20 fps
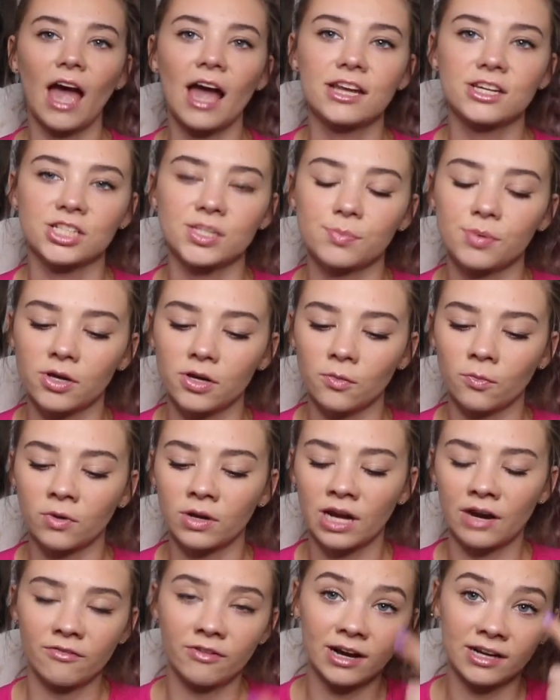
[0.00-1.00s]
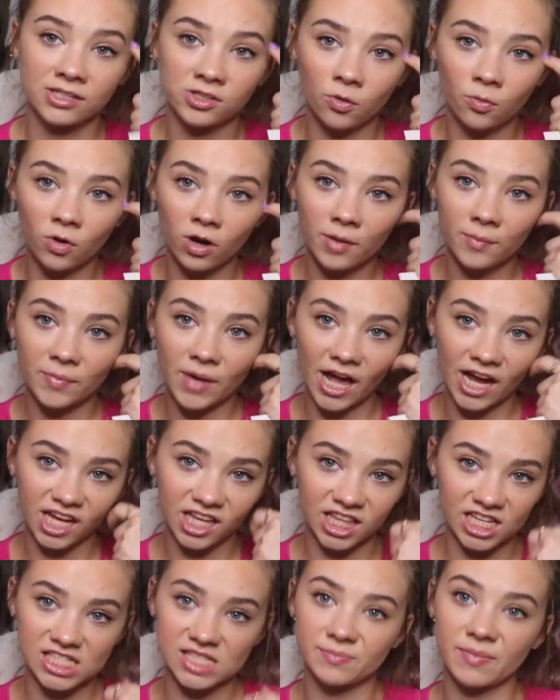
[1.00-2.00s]
I just put whatever I don't want back
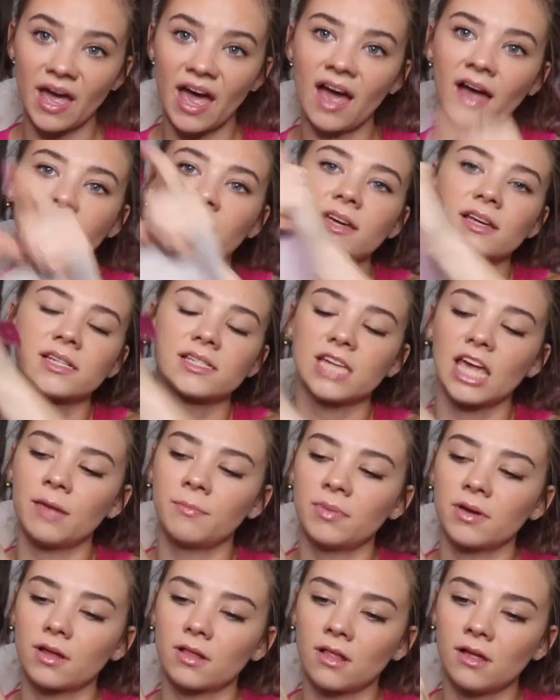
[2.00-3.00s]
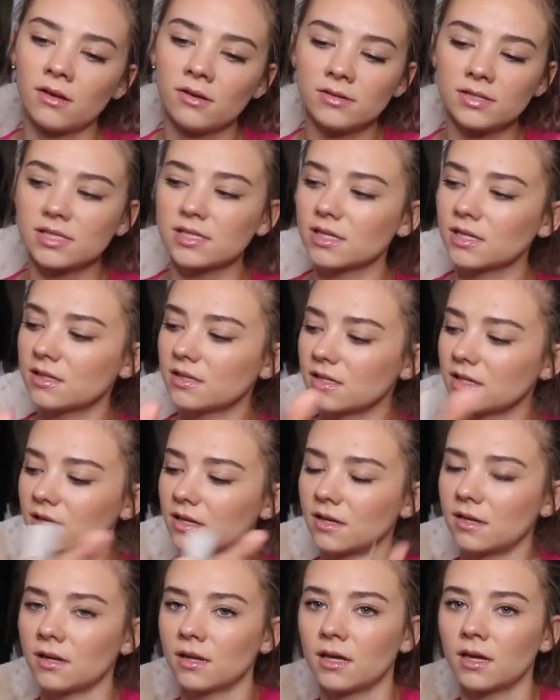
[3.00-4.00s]
in this bag and tape it closed, and
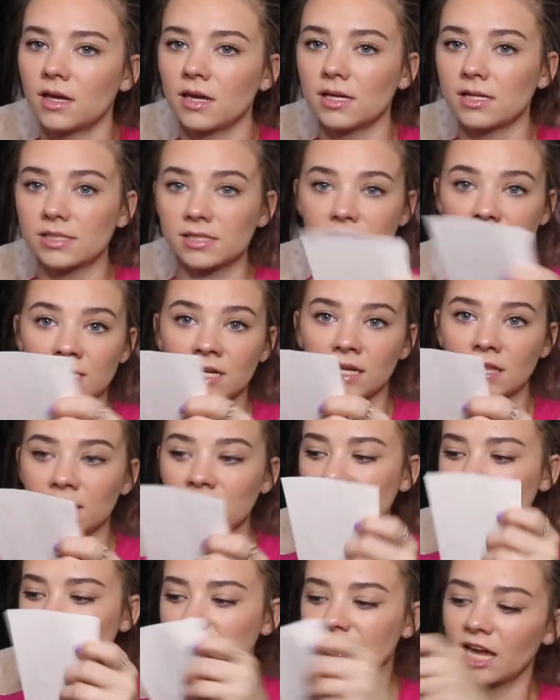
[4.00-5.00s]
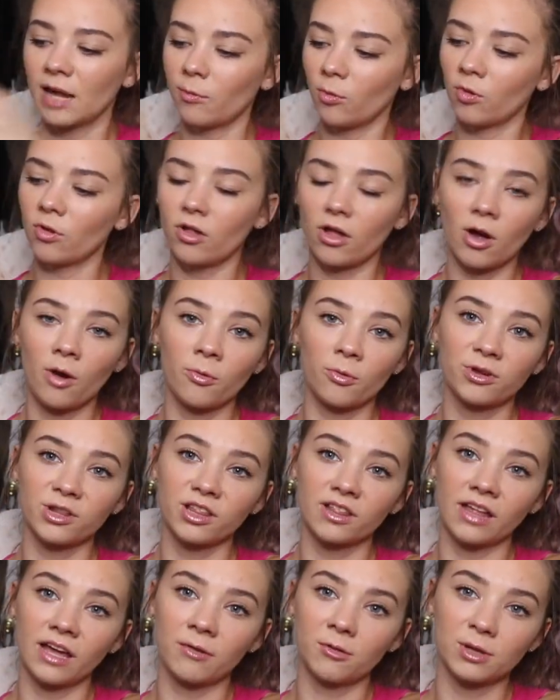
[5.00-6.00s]
then stick this label over
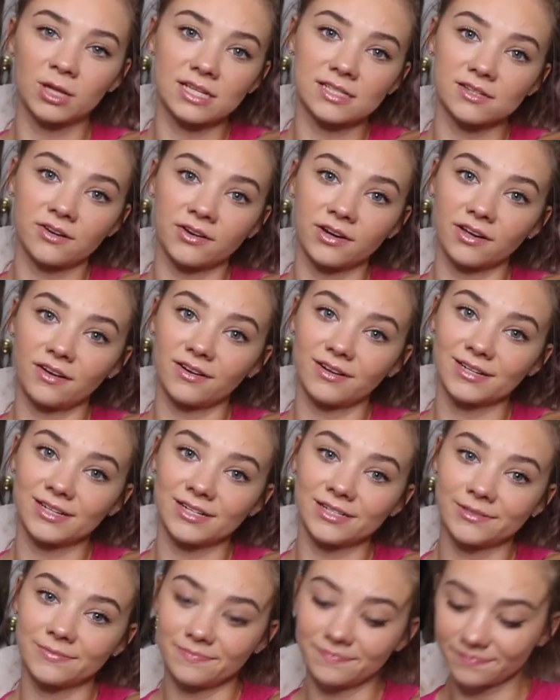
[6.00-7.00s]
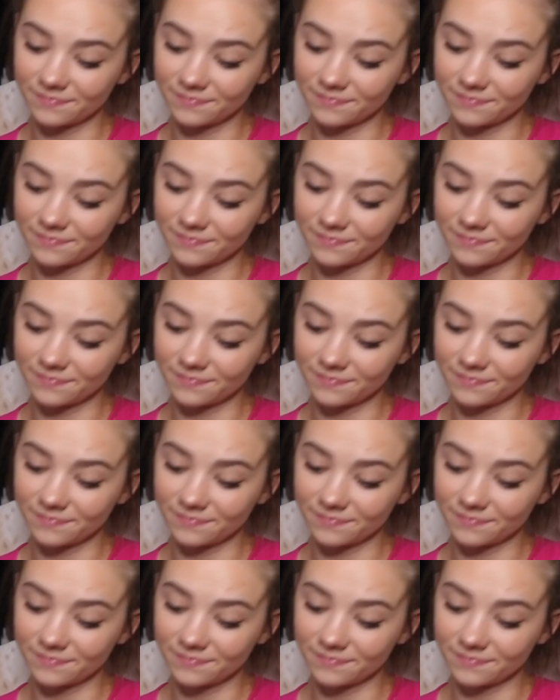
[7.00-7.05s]
the label that's already on here.